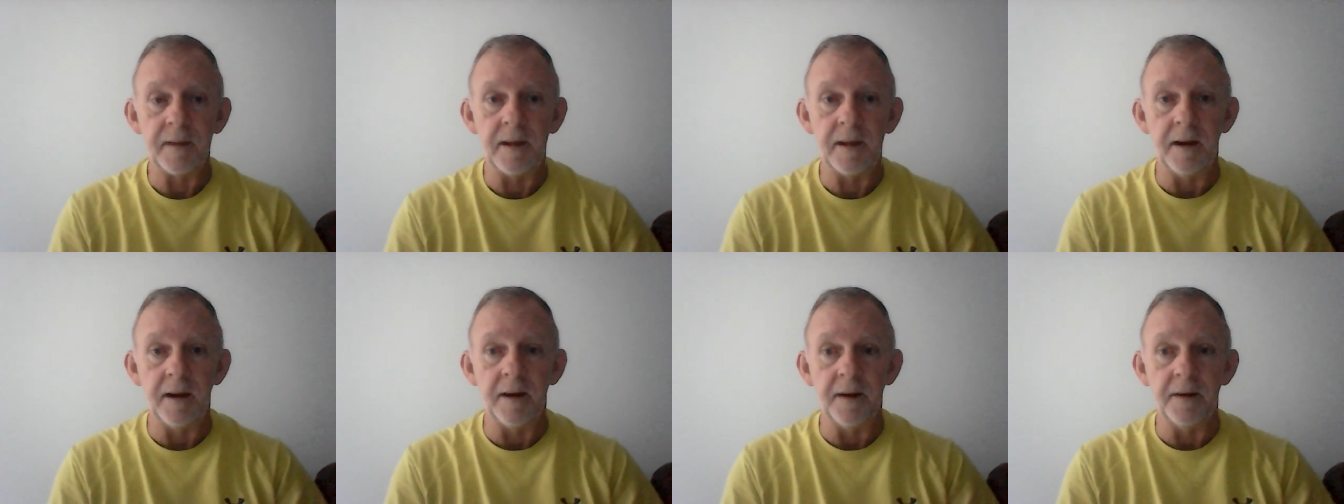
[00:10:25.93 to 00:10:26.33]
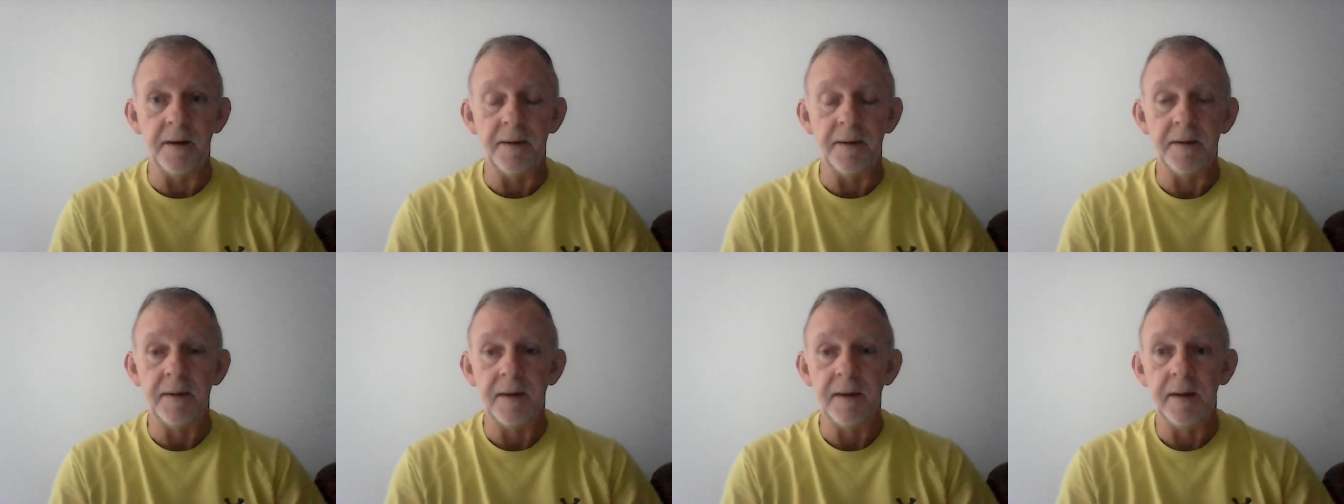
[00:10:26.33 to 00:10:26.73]

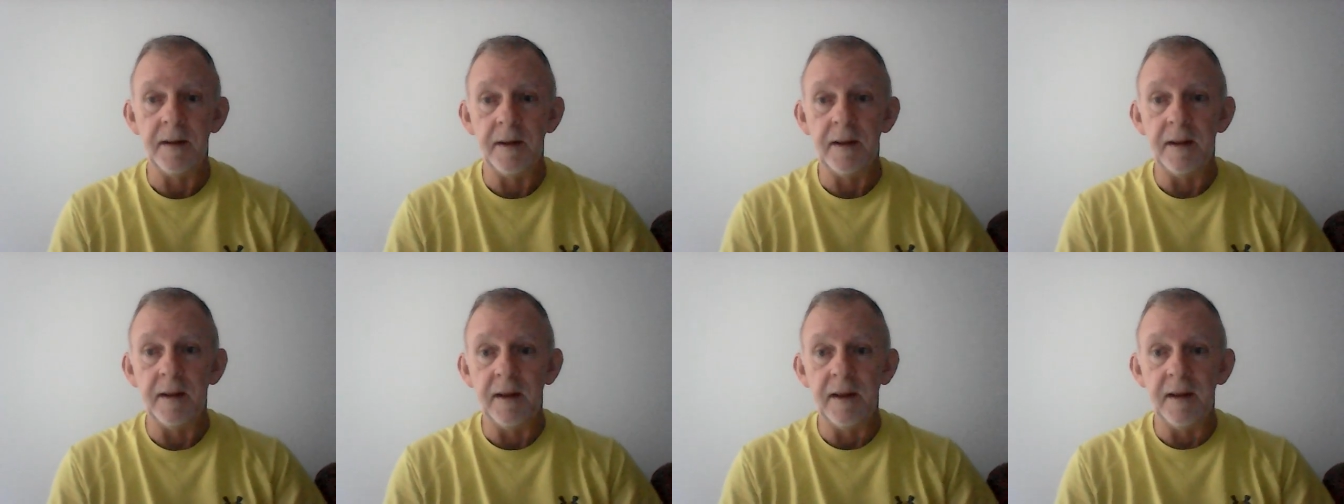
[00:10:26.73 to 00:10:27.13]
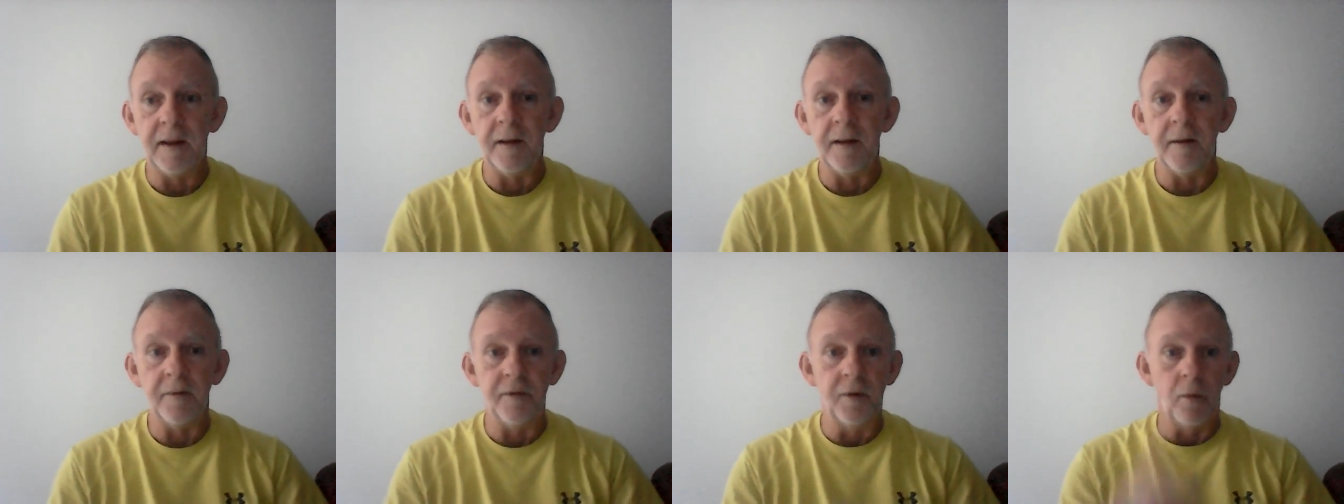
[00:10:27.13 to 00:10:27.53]
Uh,
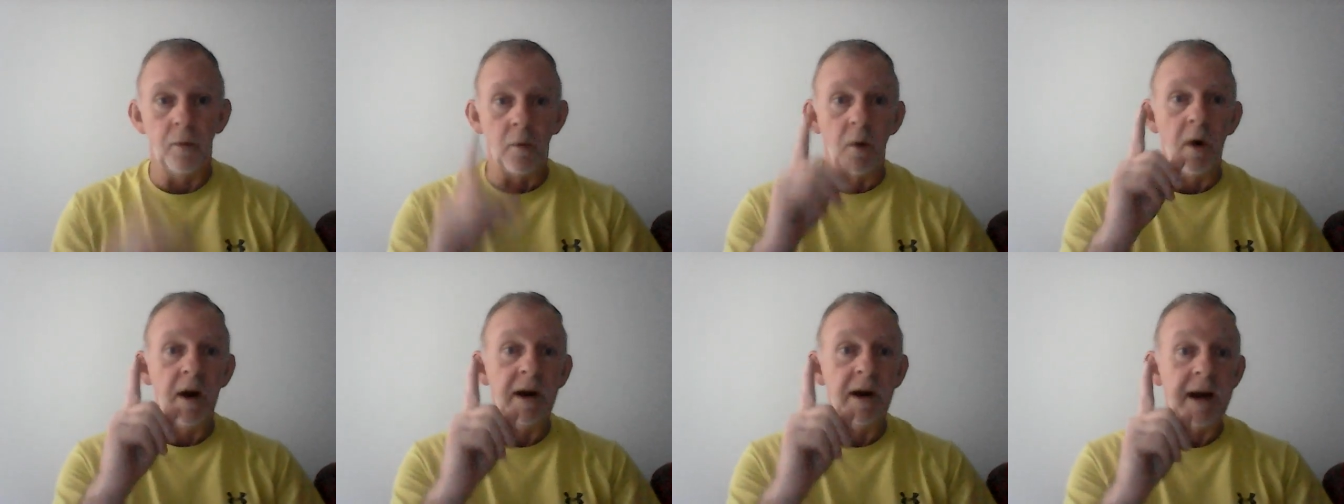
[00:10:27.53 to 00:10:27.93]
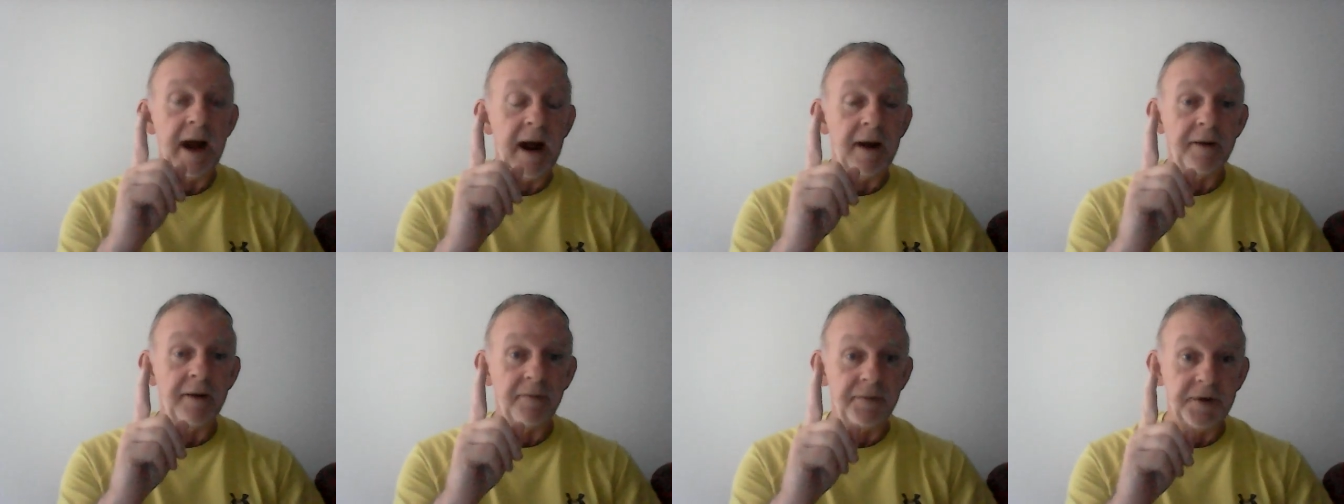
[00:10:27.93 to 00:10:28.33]
the one
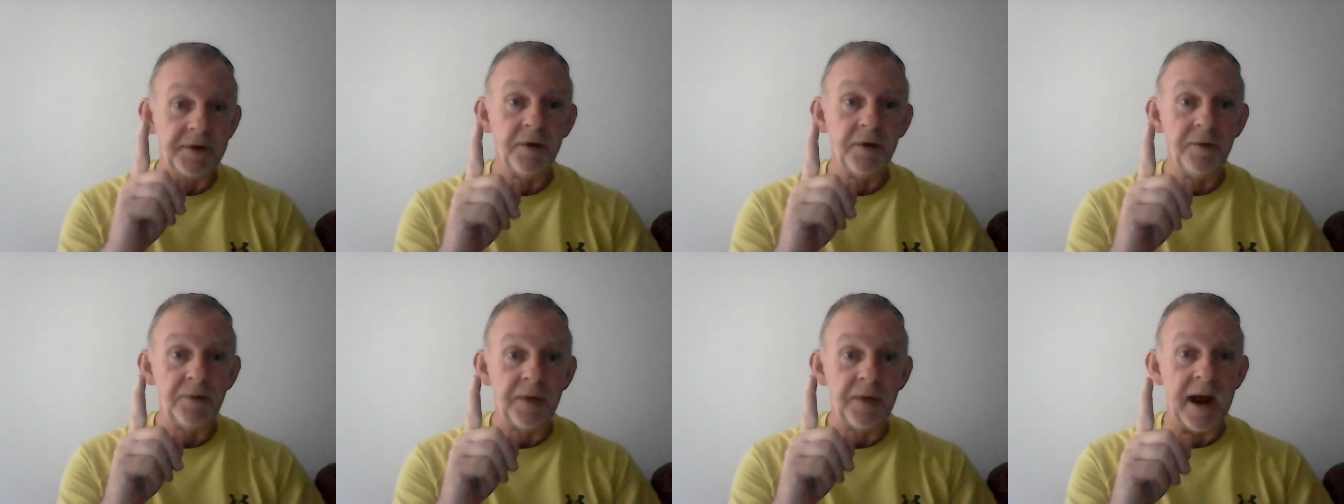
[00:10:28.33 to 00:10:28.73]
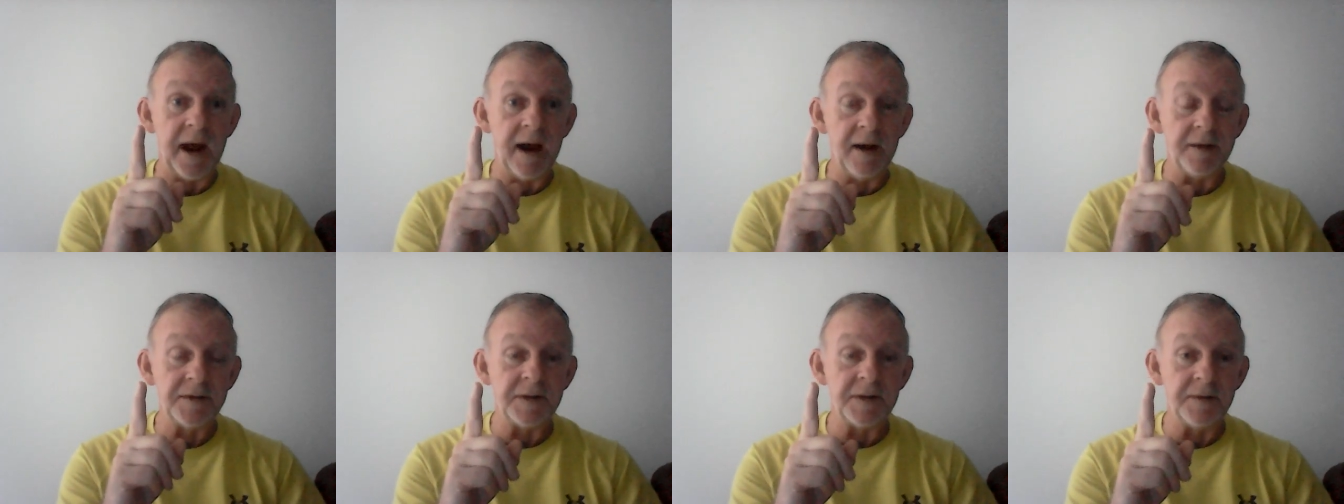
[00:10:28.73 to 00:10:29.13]
out of
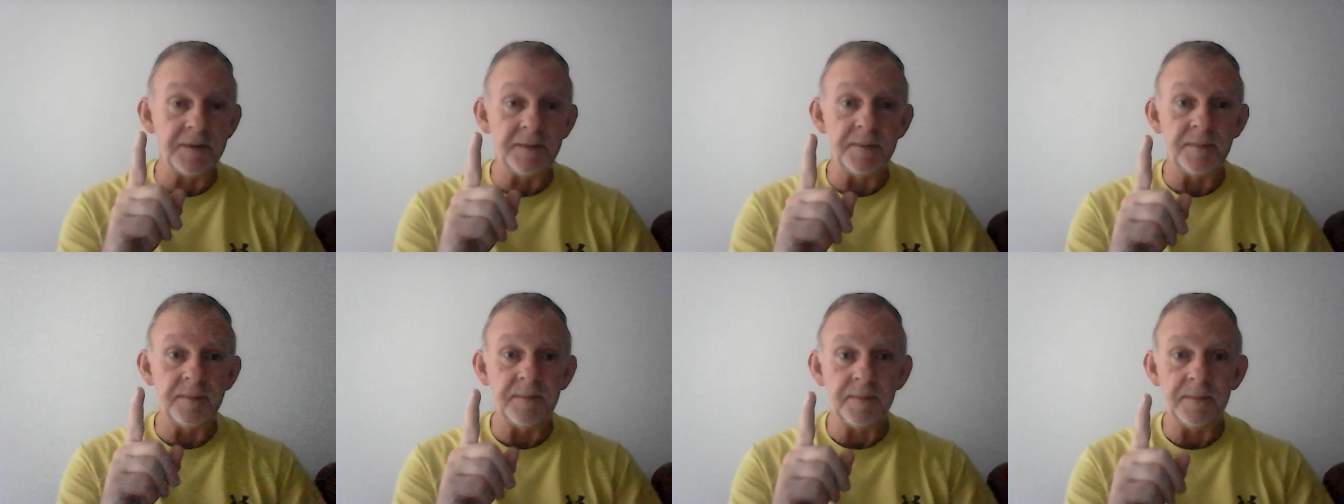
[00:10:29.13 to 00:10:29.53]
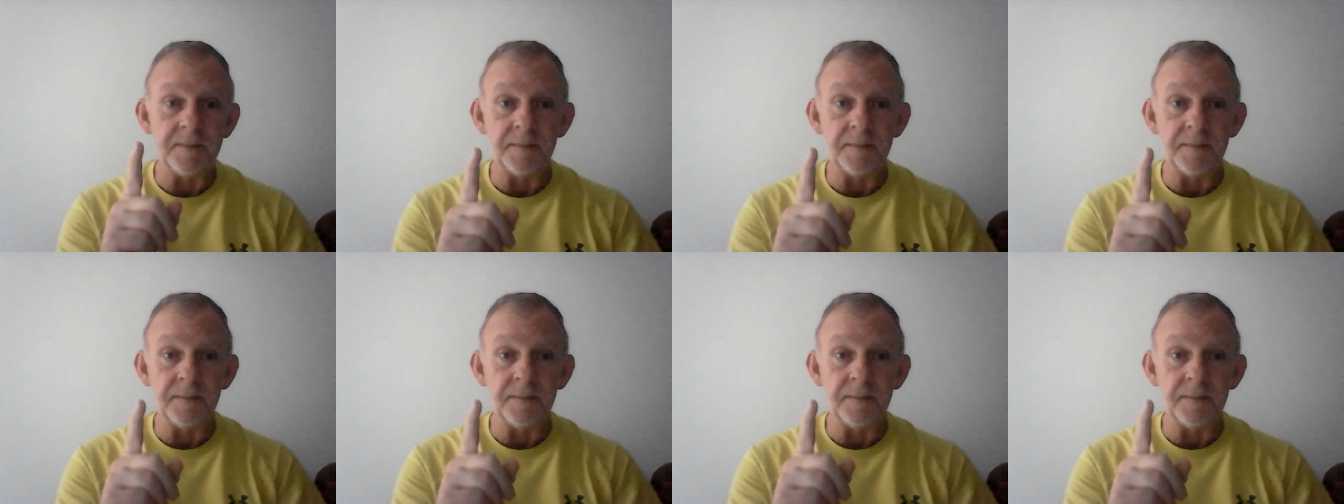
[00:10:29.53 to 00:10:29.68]
2000